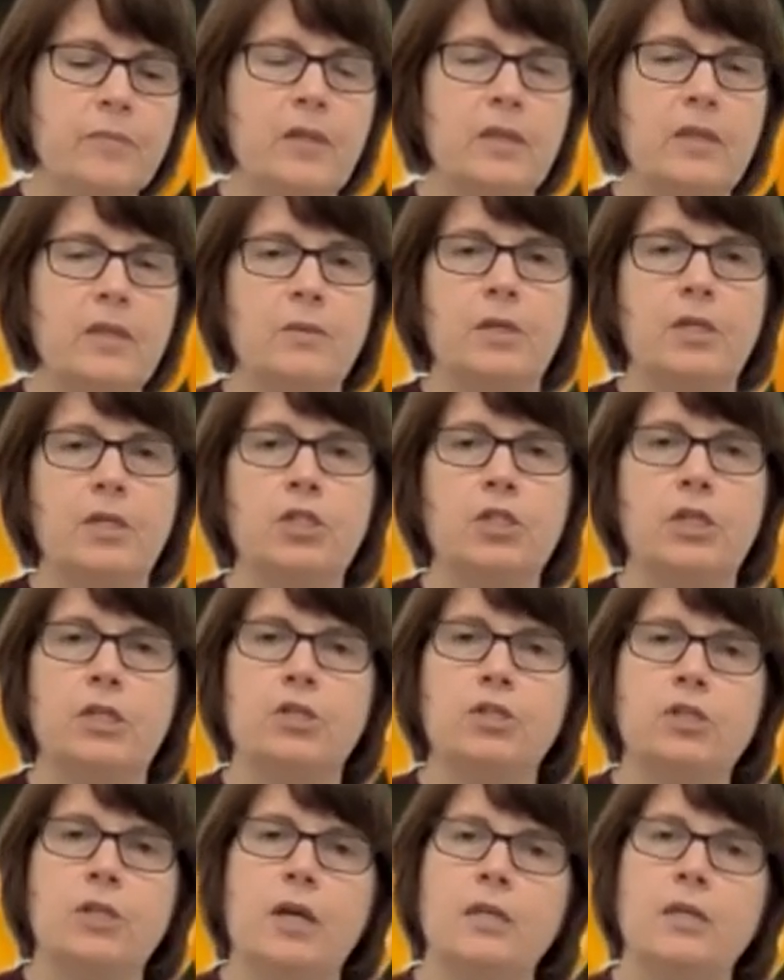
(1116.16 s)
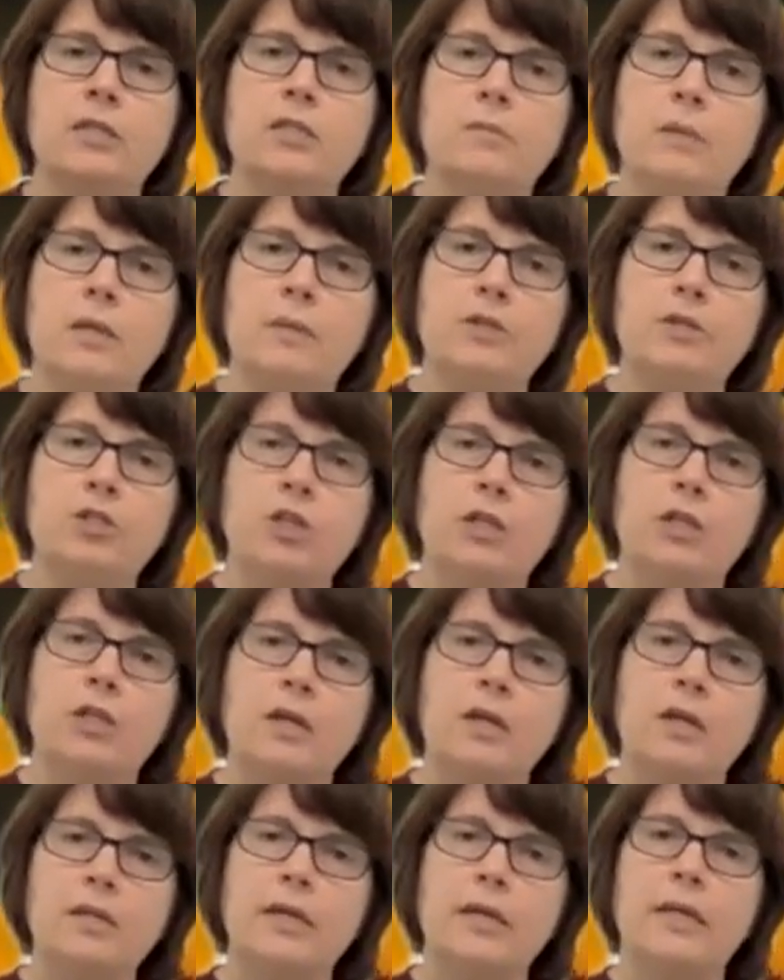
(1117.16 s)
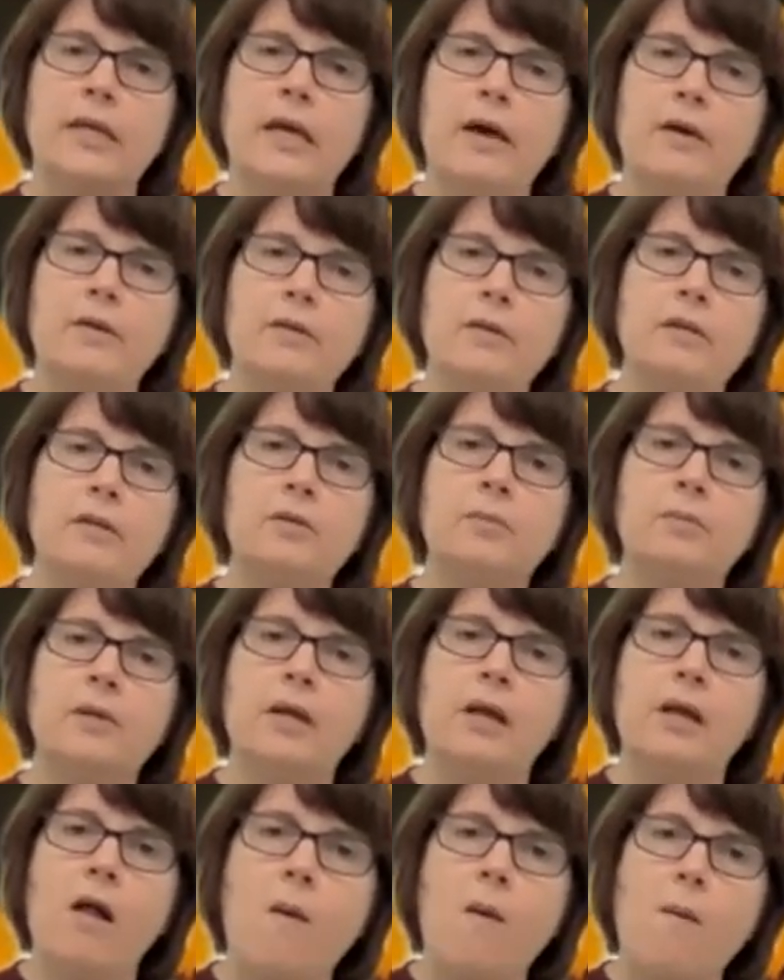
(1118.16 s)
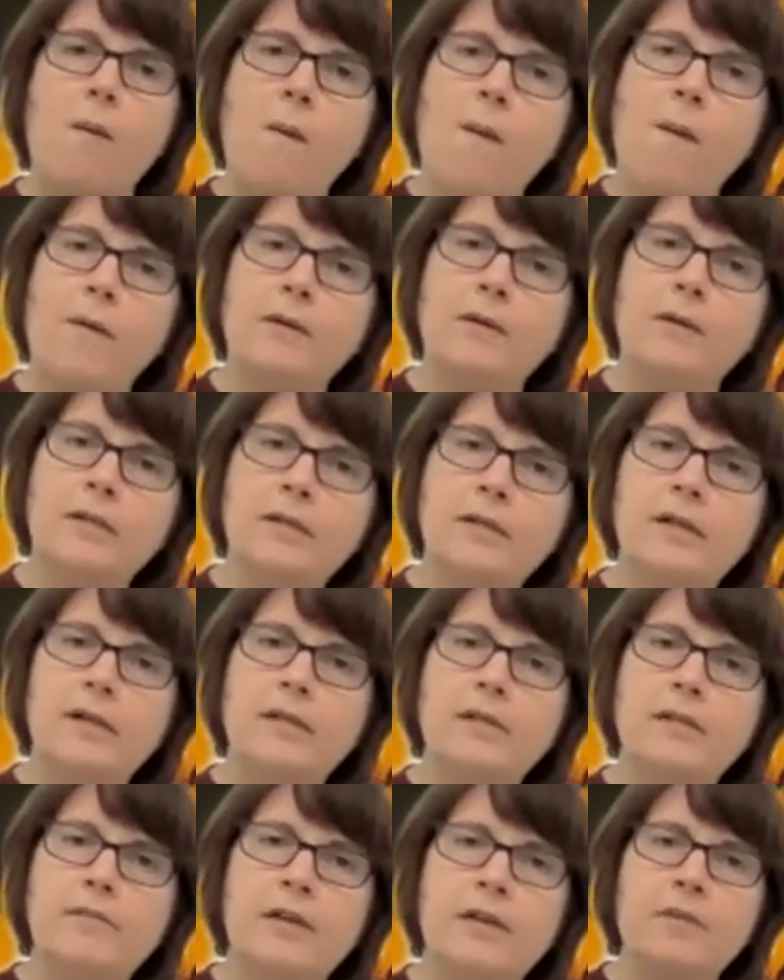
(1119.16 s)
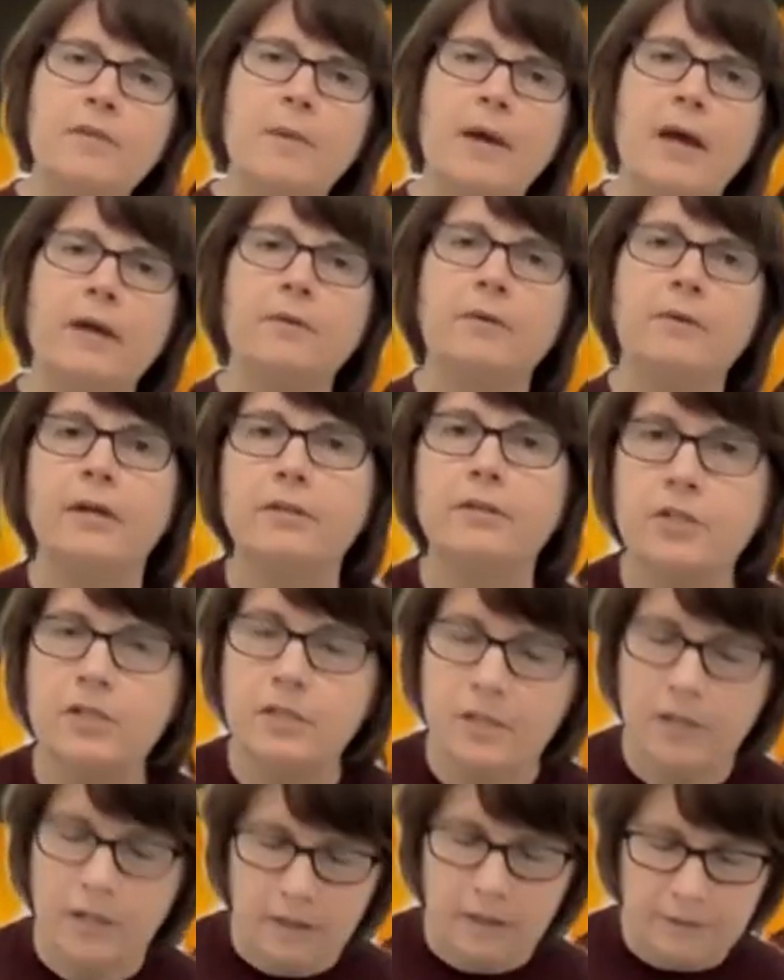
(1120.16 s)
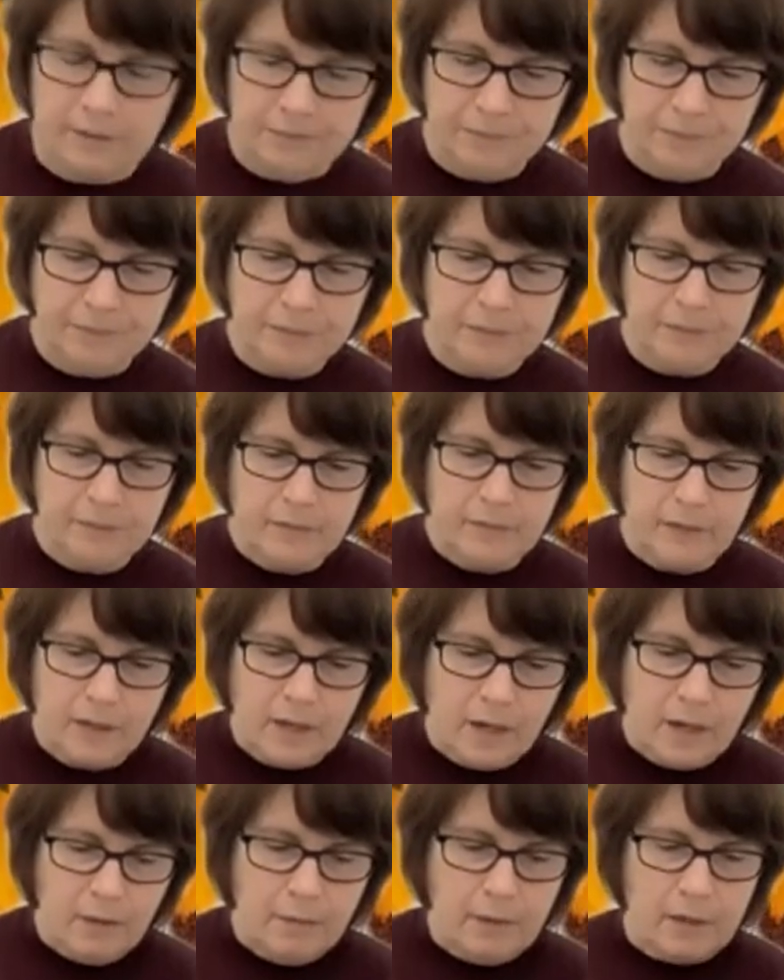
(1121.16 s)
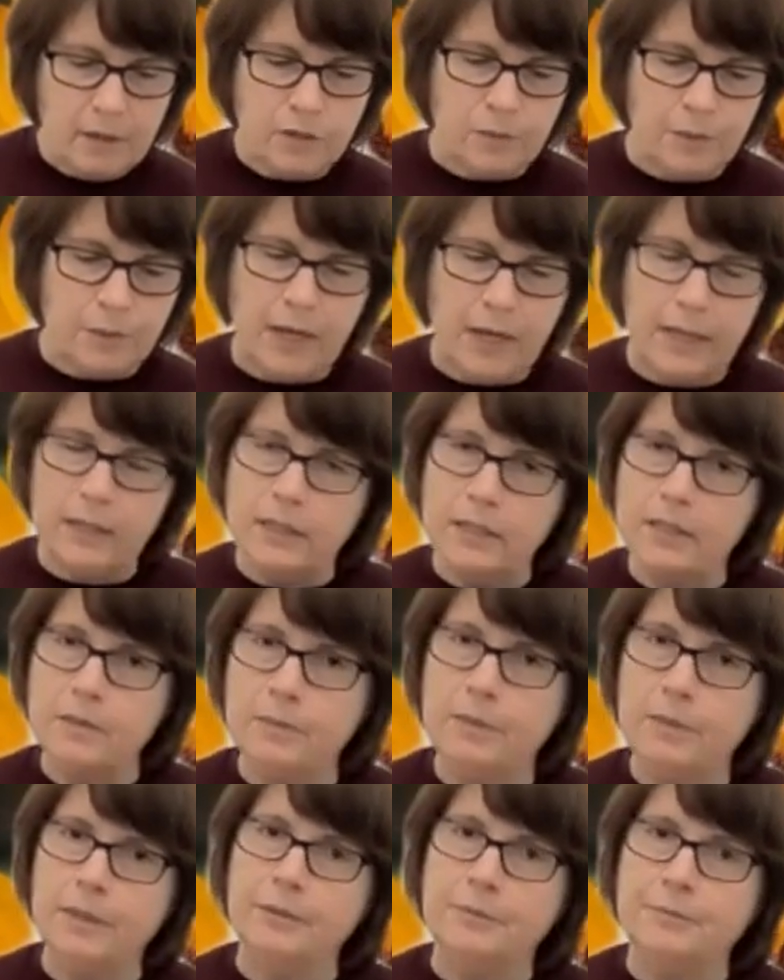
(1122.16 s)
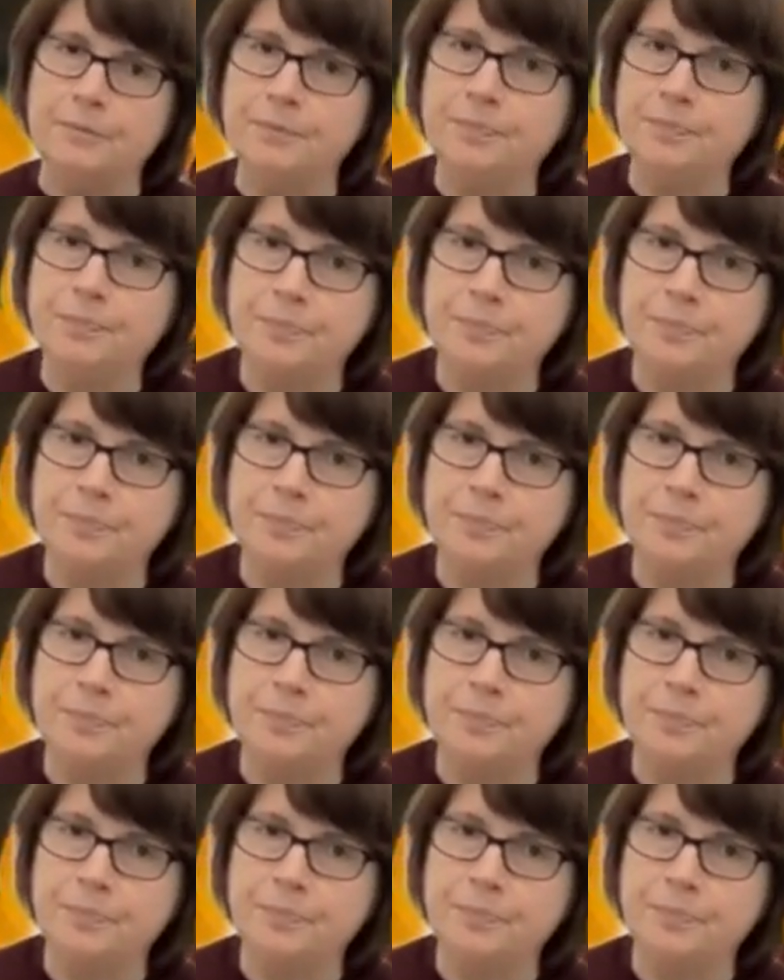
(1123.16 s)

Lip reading: And then we're going to change sides. So maybe shake that leg out a little bit. I love how the background just kind of makes your body disappear.